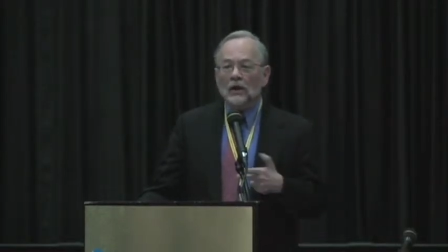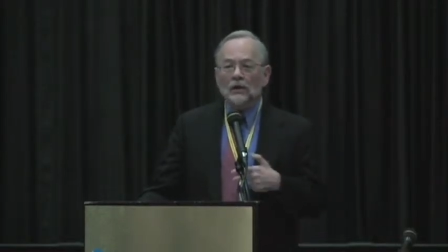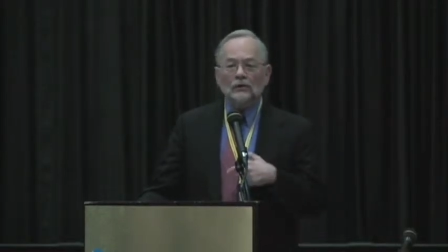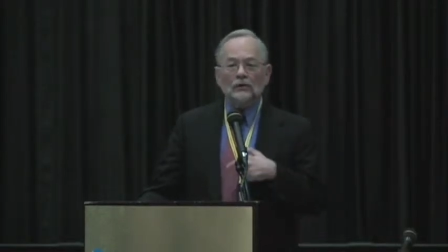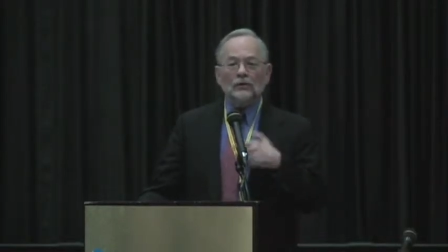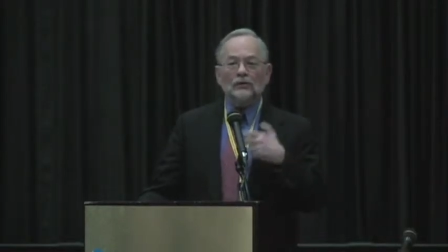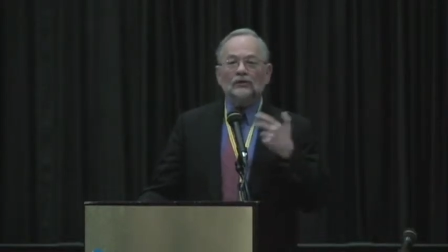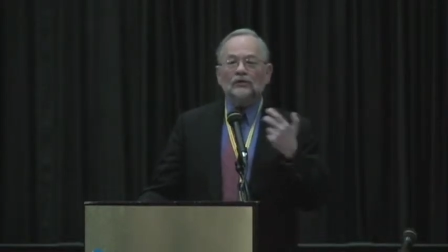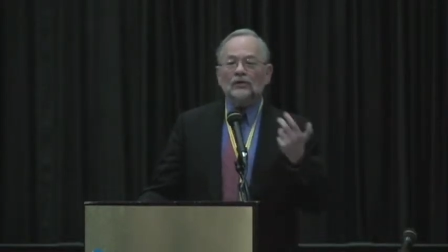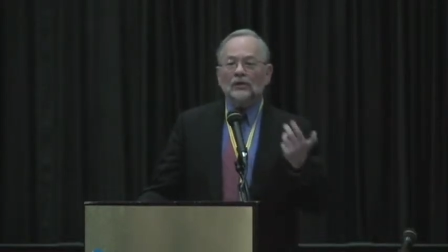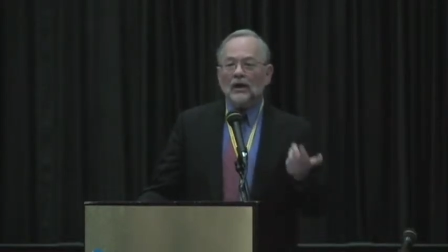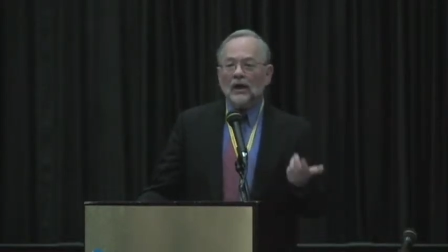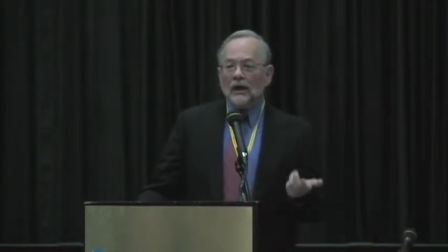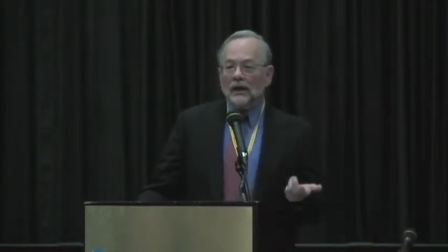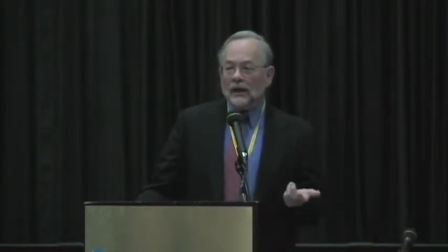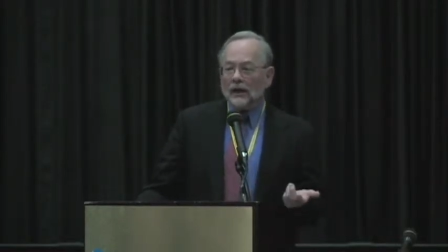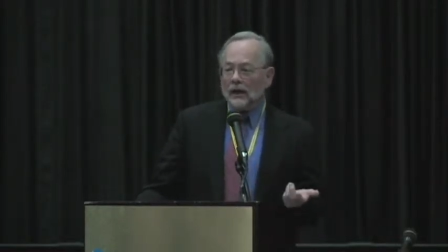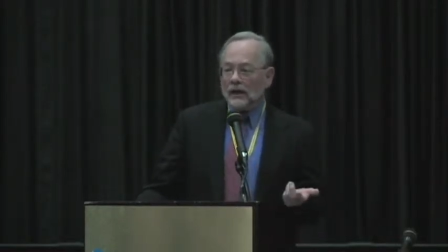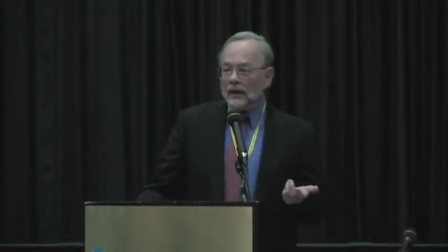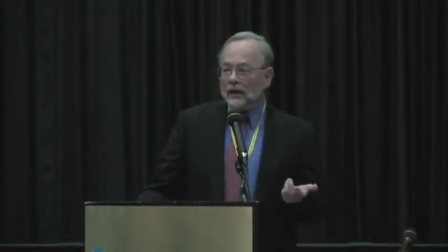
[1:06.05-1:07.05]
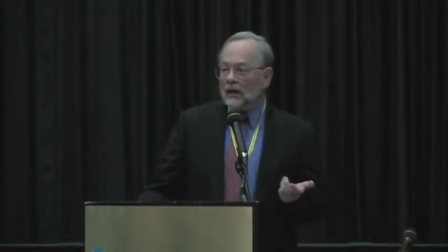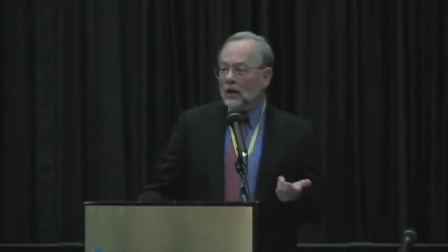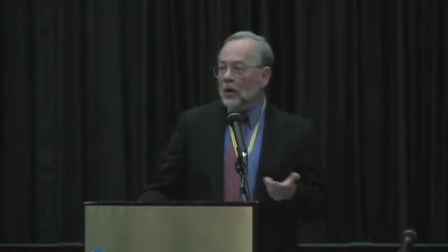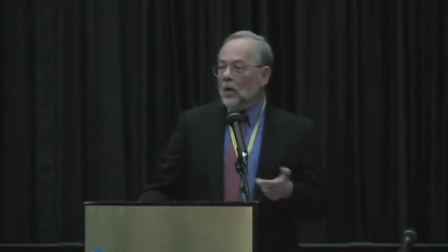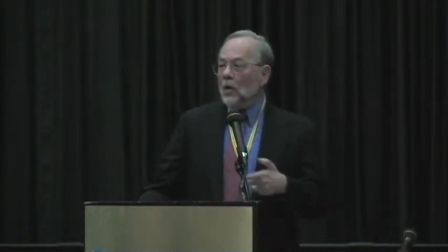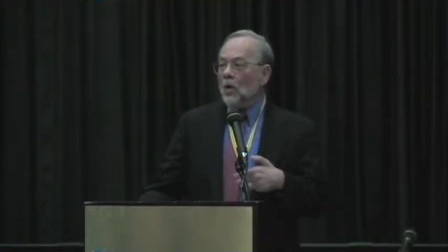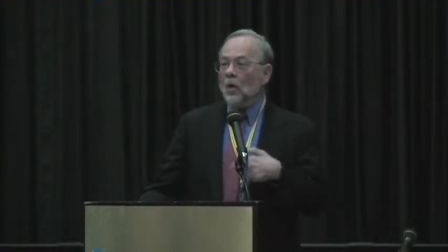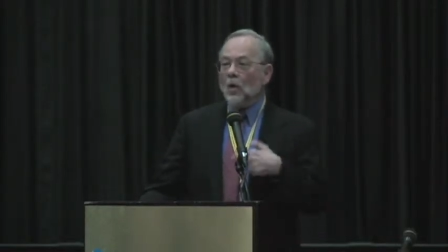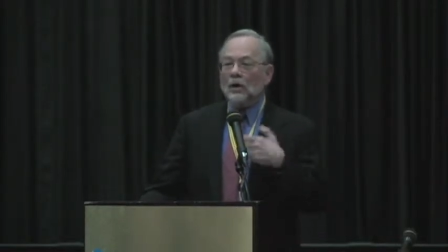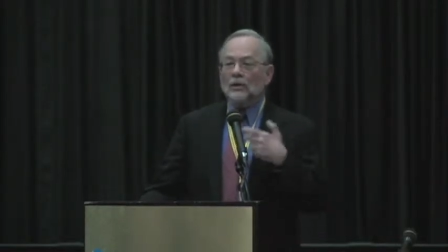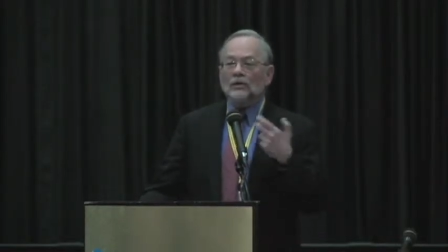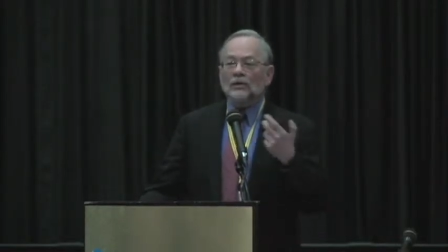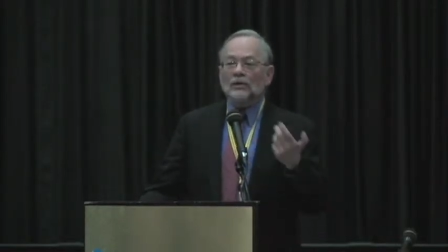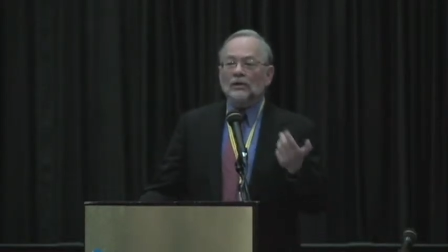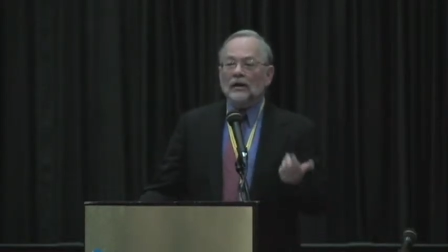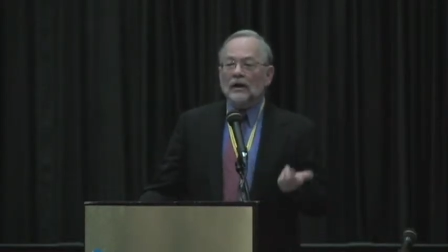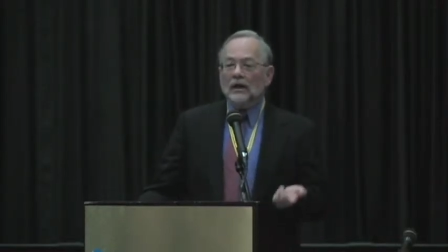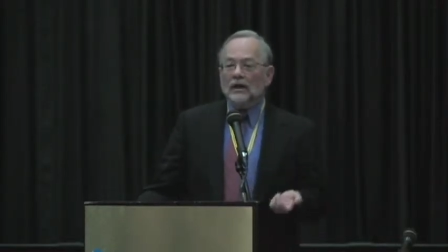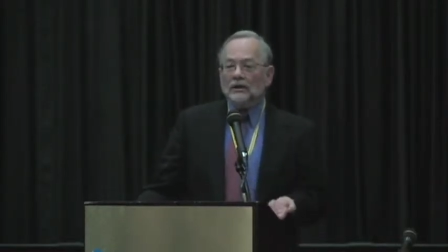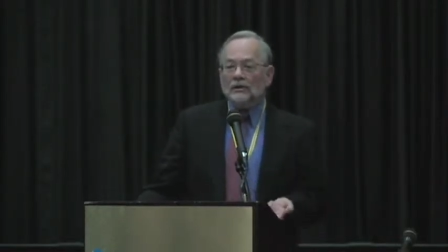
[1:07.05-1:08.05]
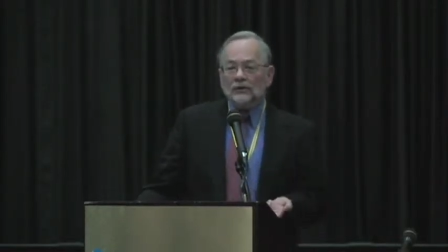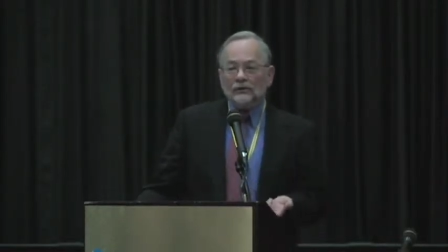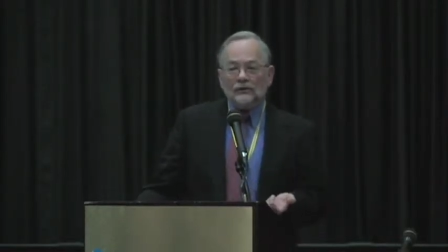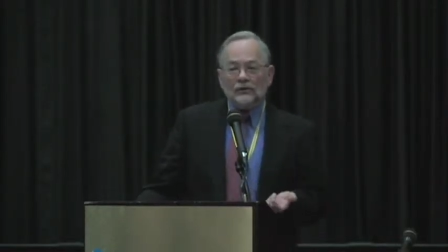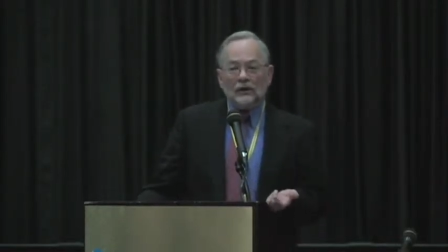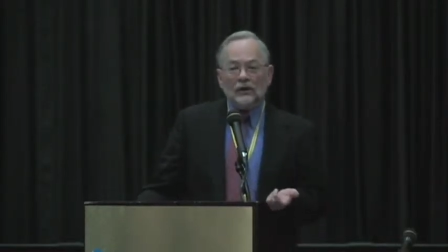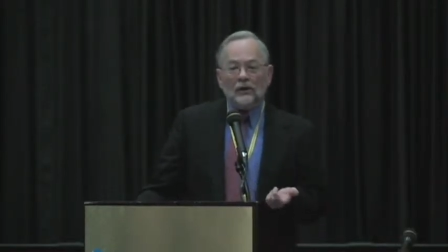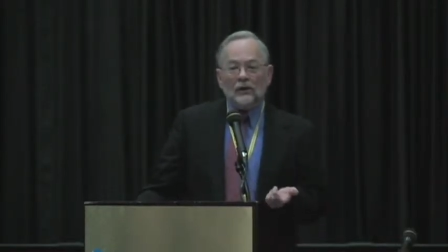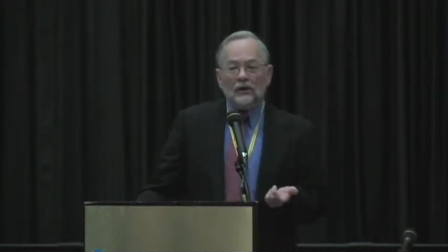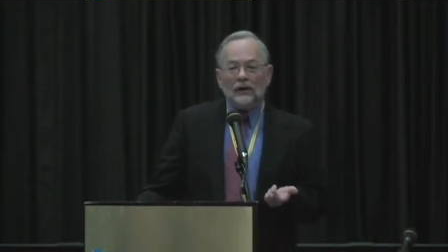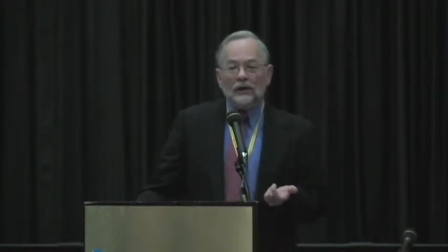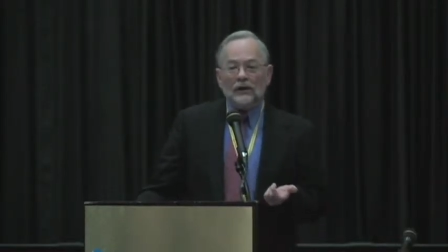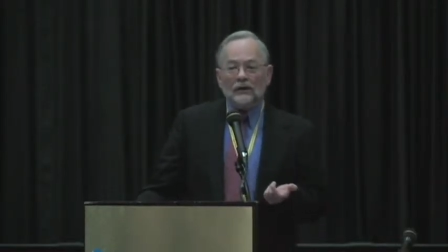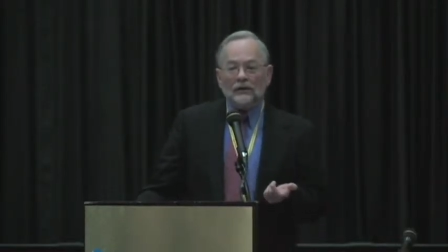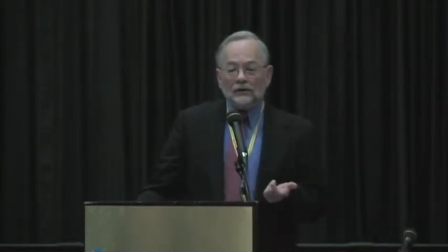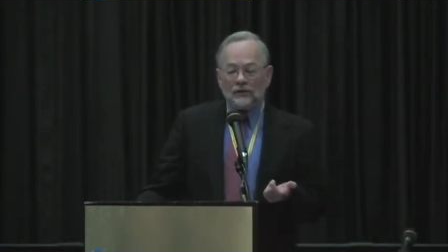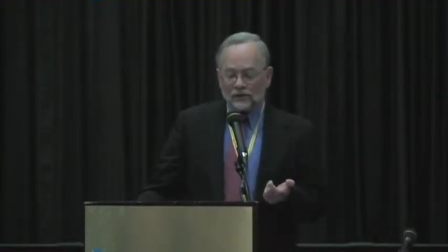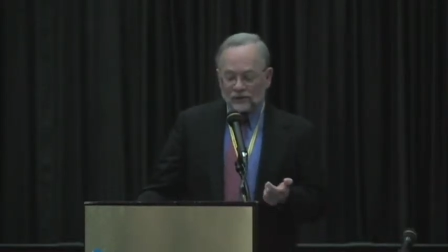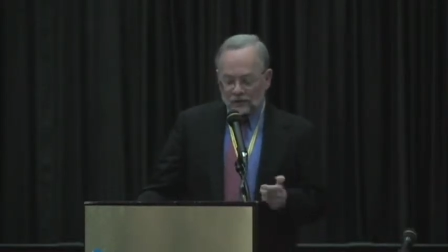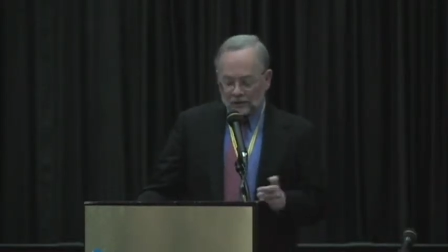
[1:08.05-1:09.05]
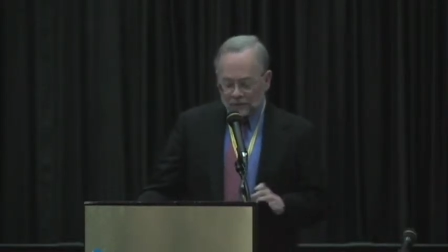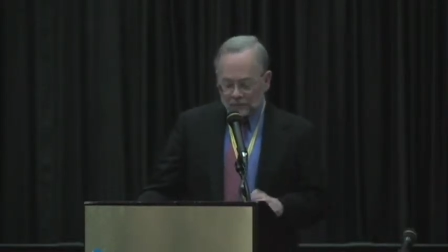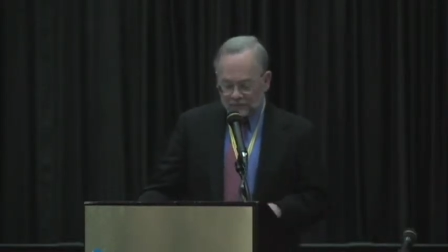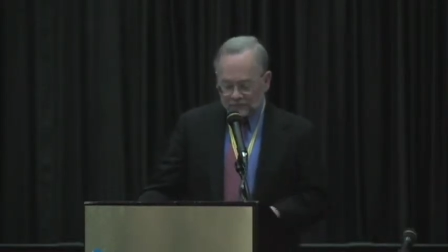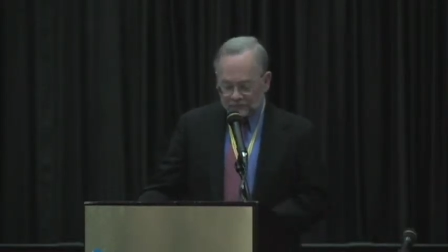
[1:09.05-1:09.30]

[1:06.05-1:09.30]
to the CIA or to the National Security Agency.